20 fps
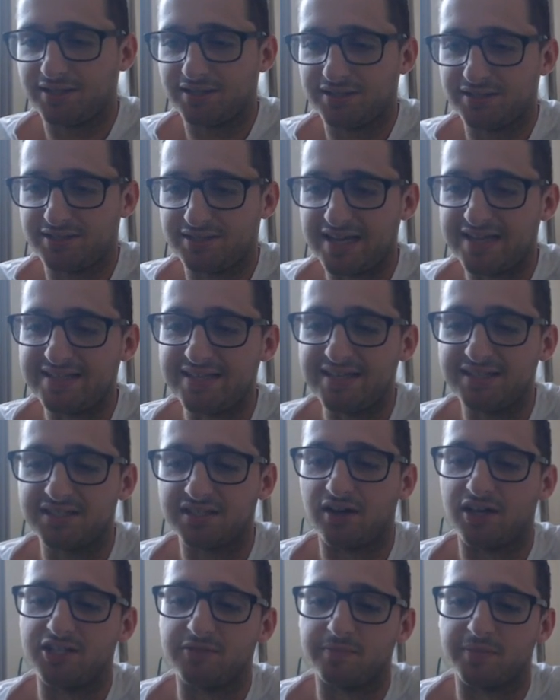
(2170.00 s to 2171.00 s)
CT
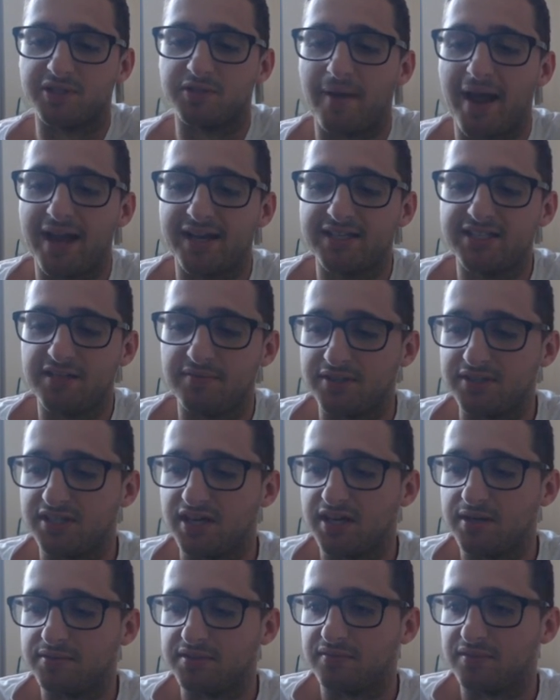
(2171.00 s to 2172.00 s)
side's perspective in
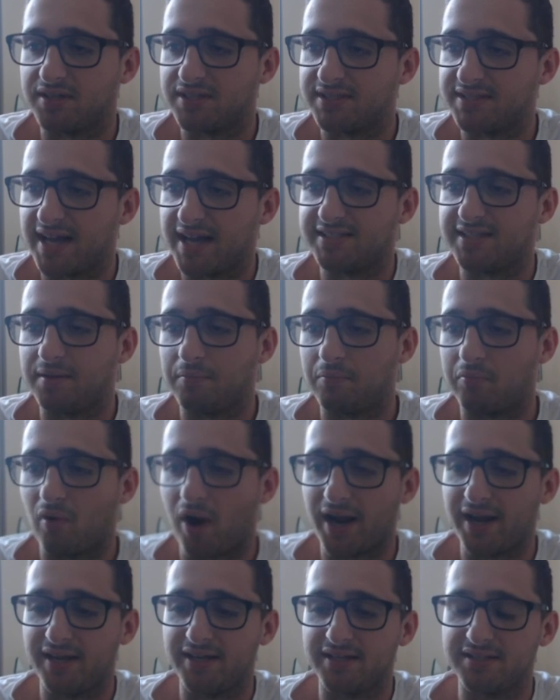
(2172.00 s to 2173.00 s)
terms of contesting
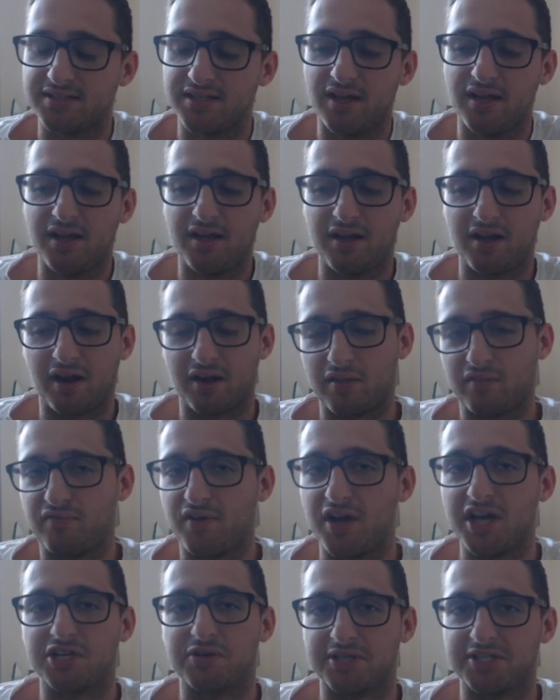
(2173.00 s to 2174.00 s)
brackets, kind of the
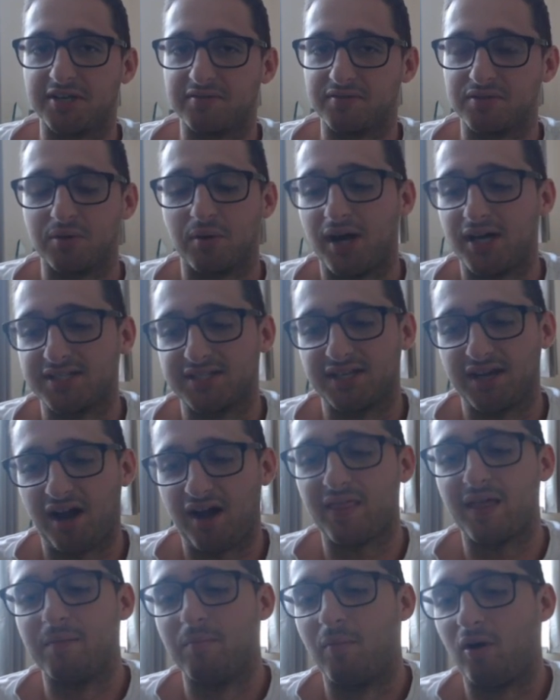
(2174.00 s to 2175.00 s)
first question you have to ask,
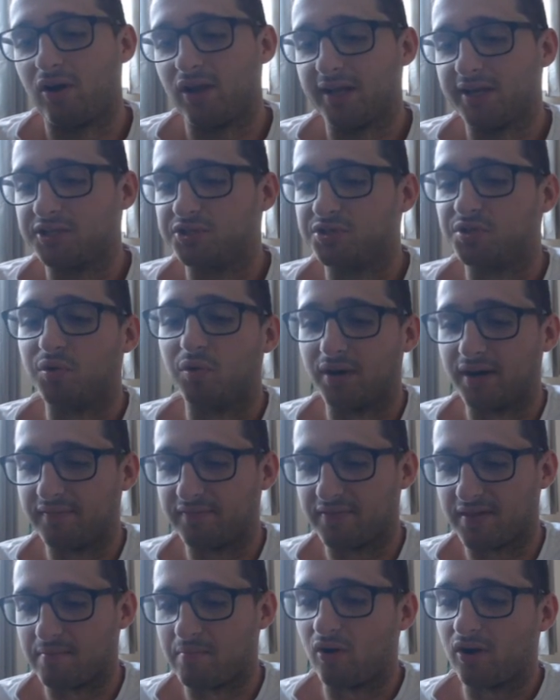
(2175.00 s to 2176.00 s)
are they mollying short? And if
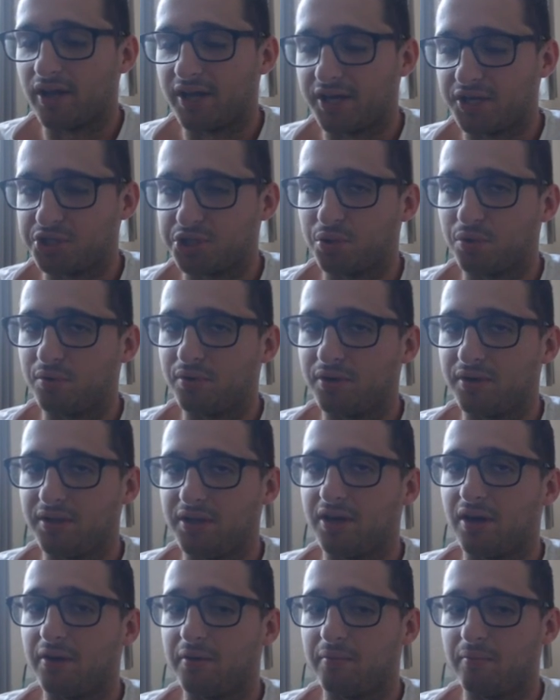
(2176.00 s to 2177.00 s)
they're mollying short,
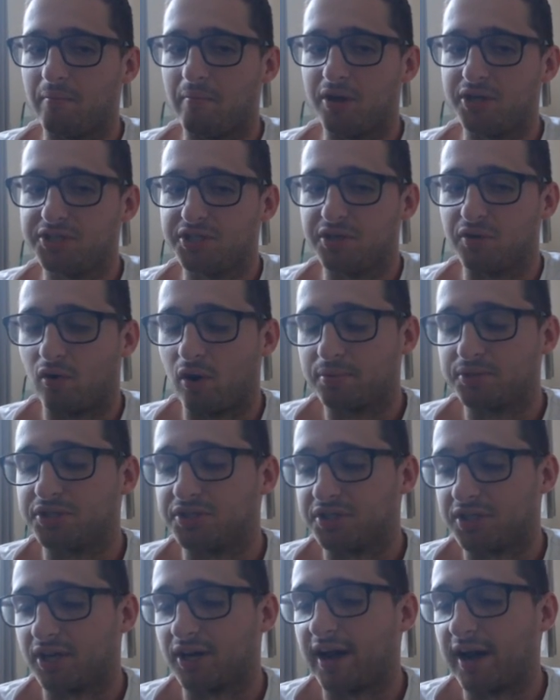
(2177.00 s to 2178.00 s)
most of your
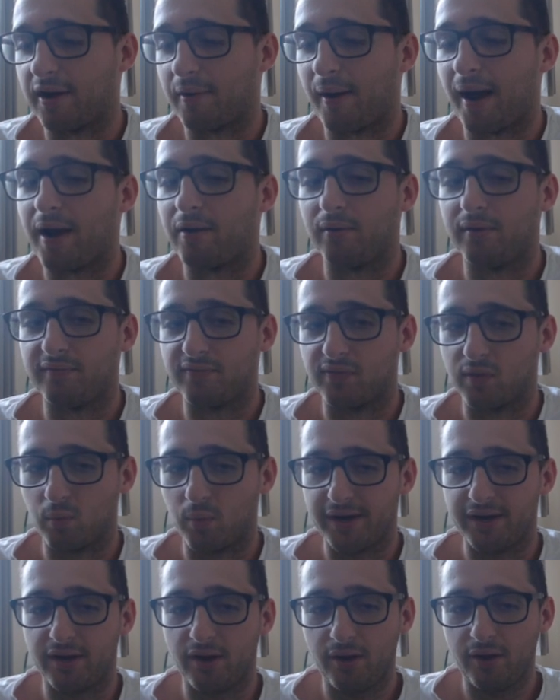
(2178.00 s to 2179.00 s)
options are going to go out of the
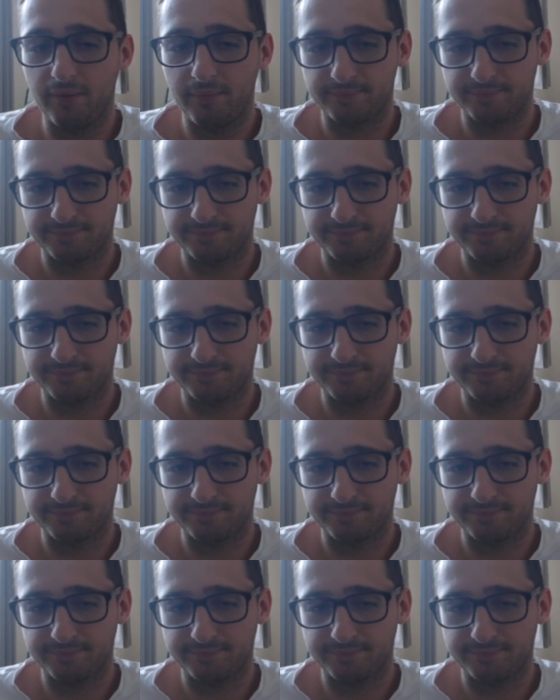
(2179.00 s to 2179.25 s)
window.